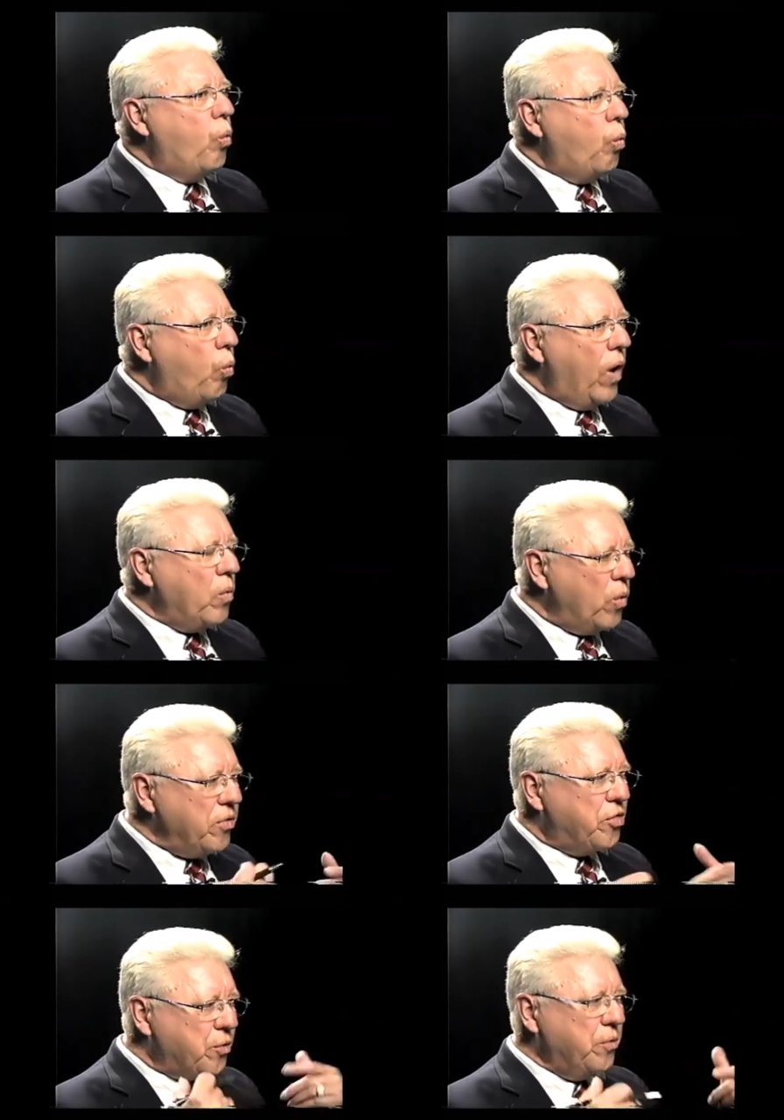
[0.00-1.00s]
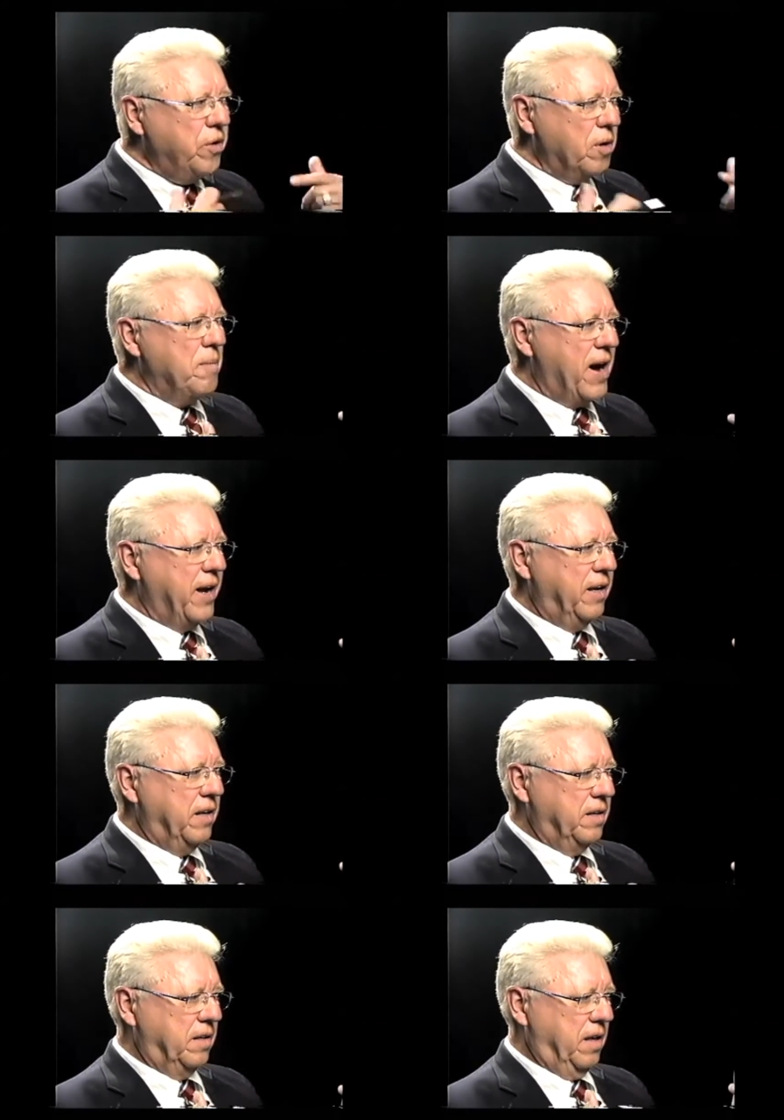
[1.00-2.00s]
what went through your mind
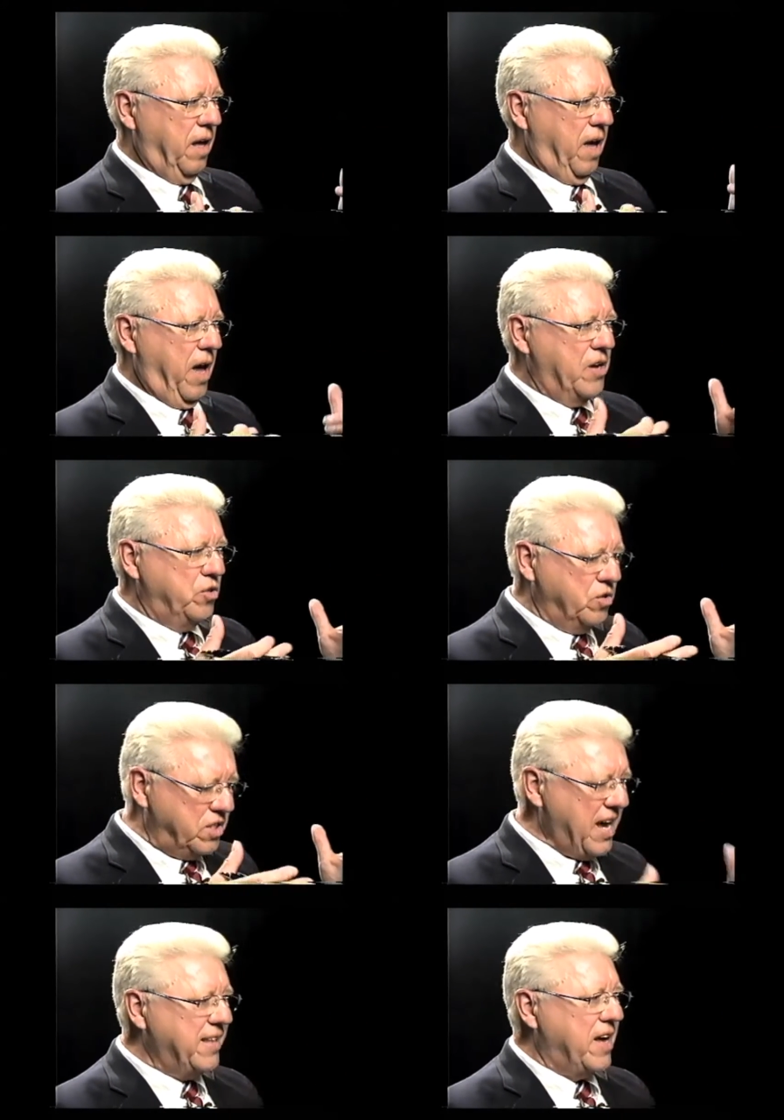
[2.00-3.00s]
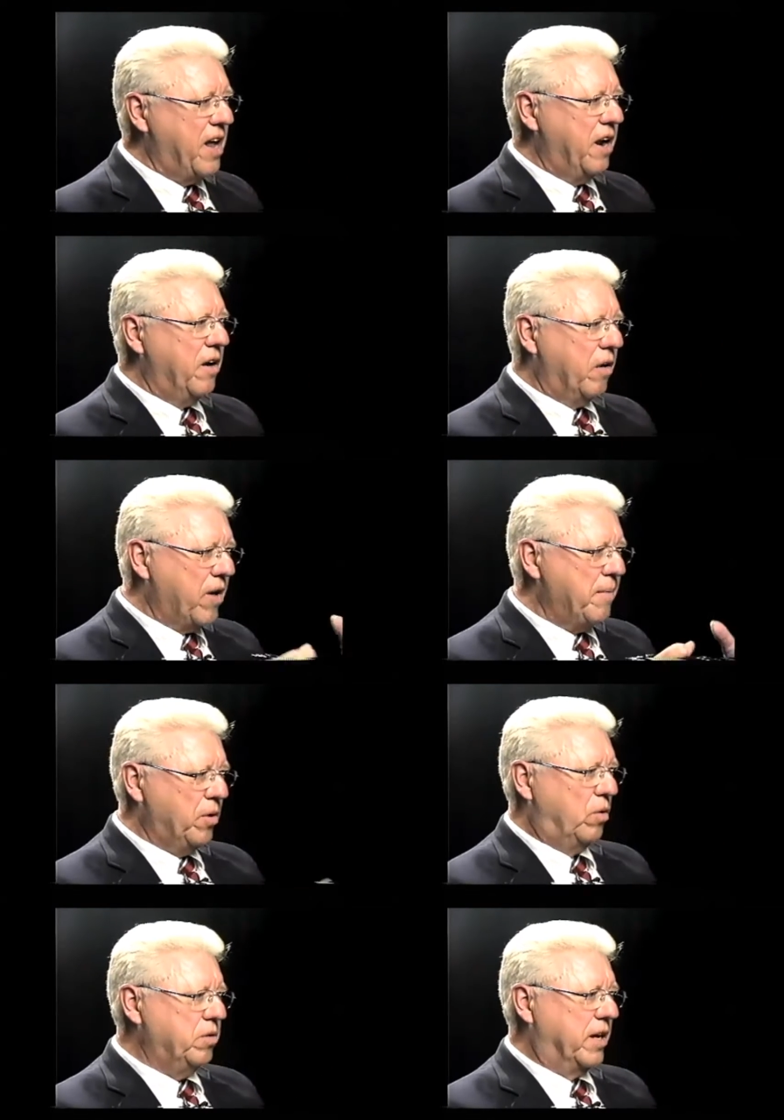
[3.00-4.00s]
as you sat down in there and grabbed a
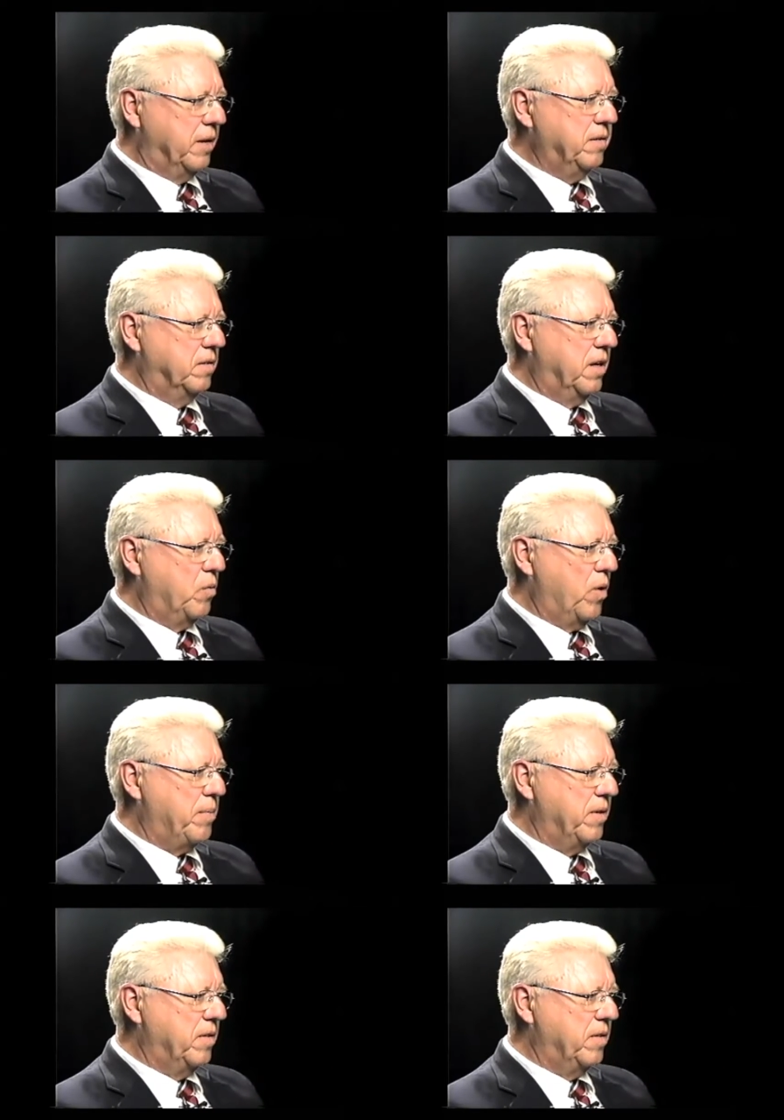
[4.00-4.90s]
hold of that weapon?